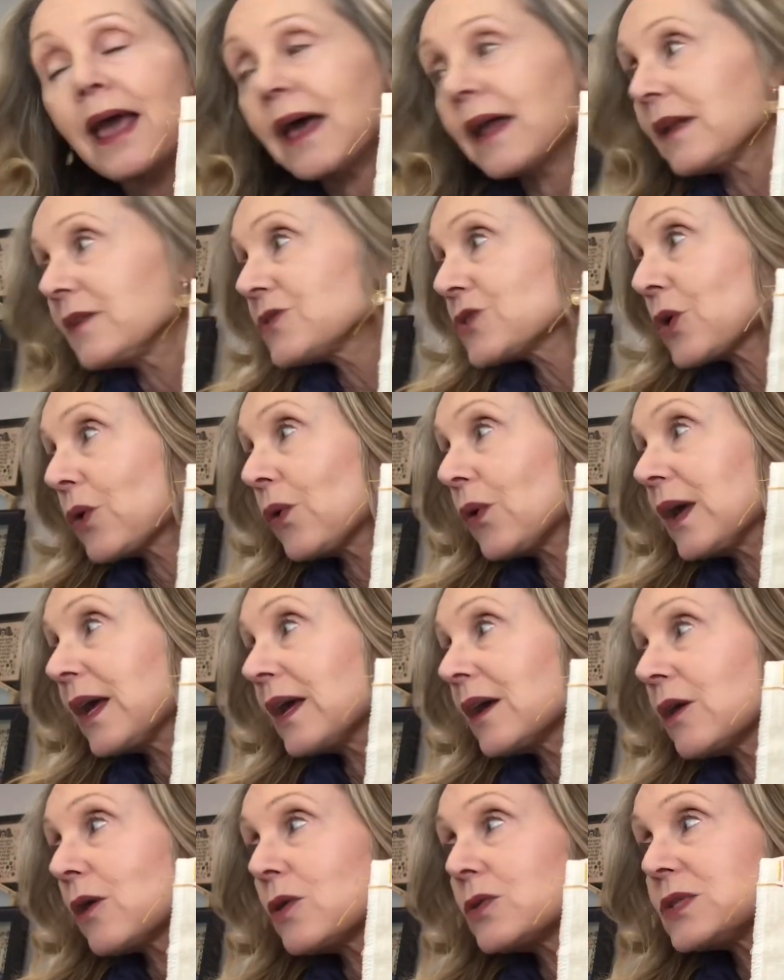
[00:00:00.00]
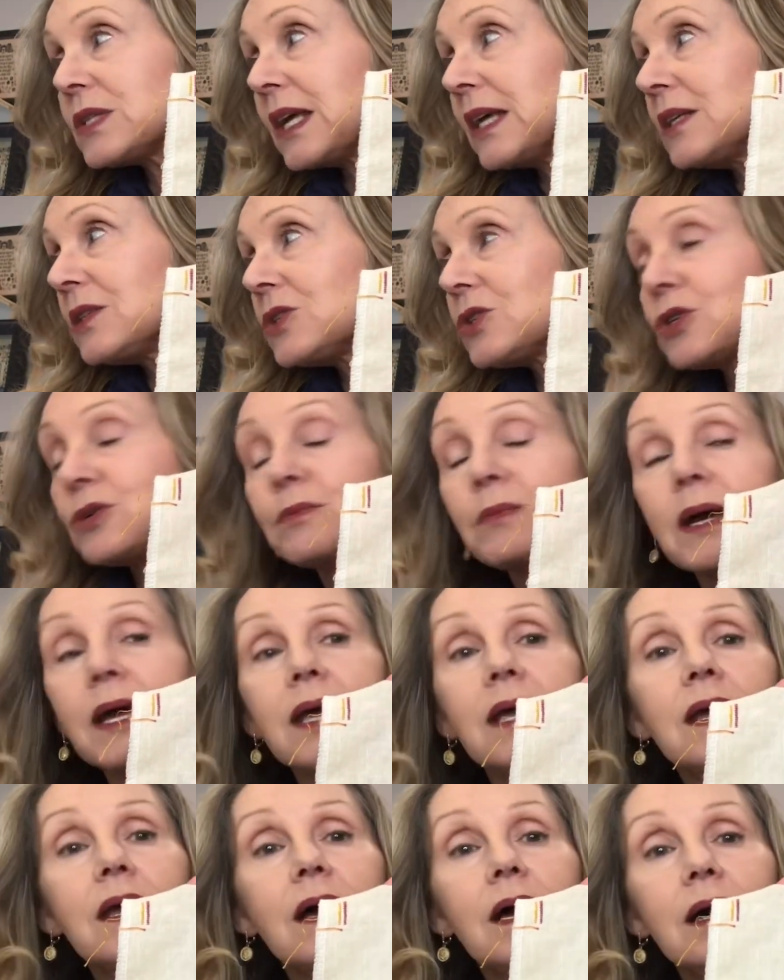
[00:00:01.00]
and so it goes into
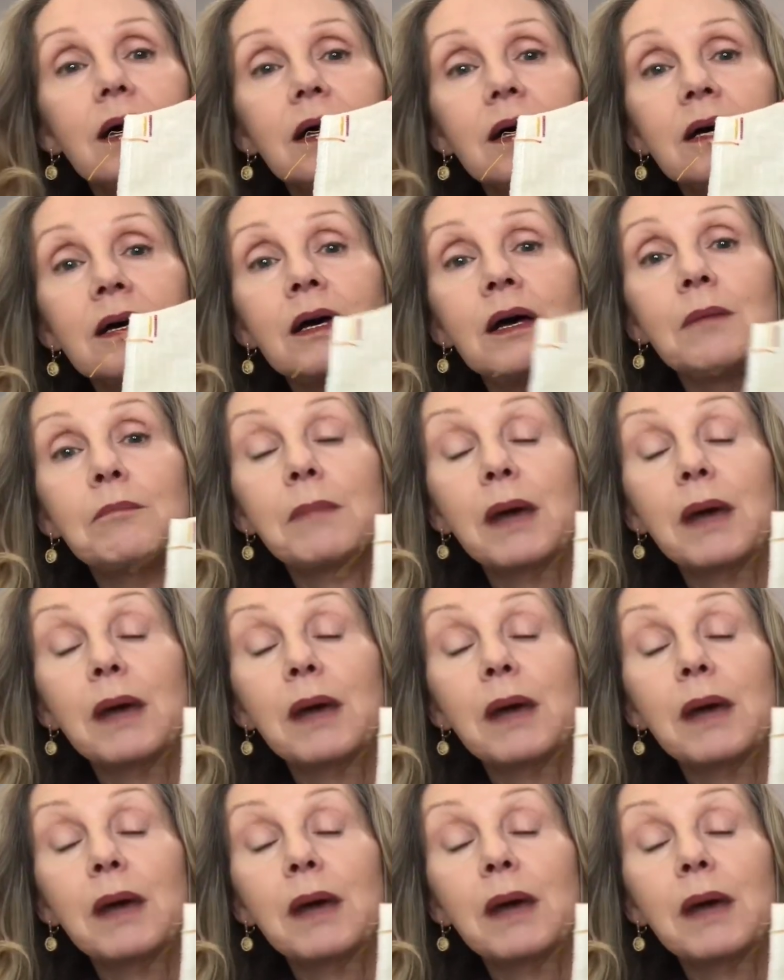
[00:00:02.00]
my uh,